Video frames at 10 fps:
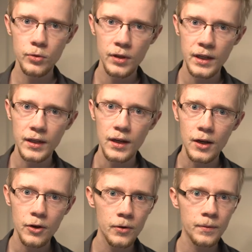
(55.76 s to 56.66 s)
today, I
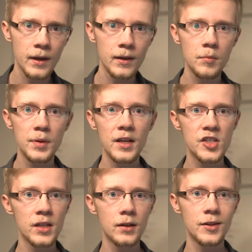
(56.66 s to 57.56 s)
heard that in
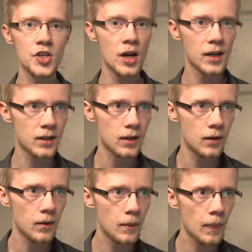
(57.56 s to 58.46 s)
Beijing, China,